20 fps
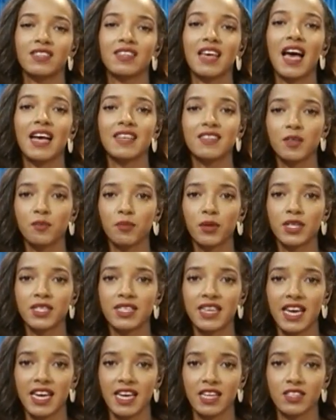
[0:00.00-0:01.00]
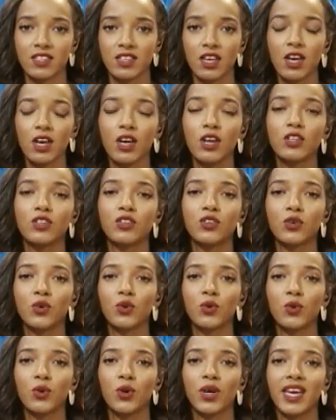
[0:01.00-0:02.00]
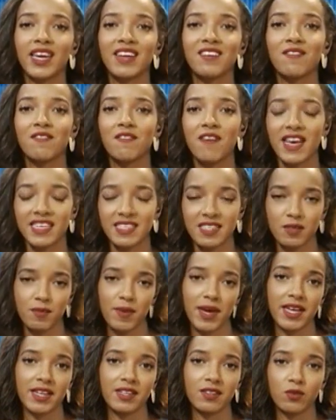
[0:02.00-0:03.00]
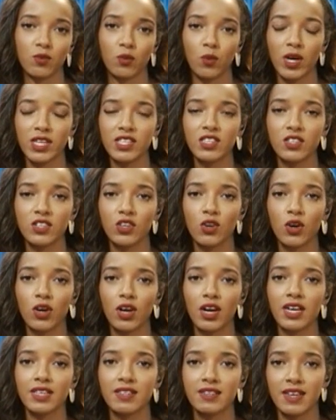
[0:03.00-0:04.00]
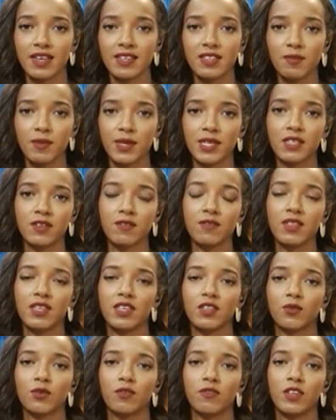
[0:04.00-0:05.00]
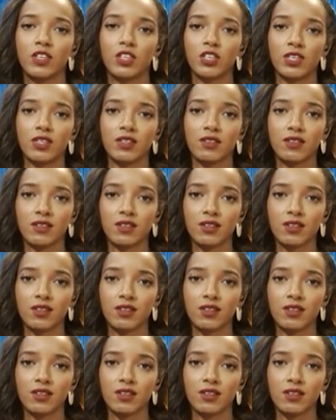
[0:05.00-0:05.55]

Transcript: as it pertains to investment. What's your assessment of these revisions?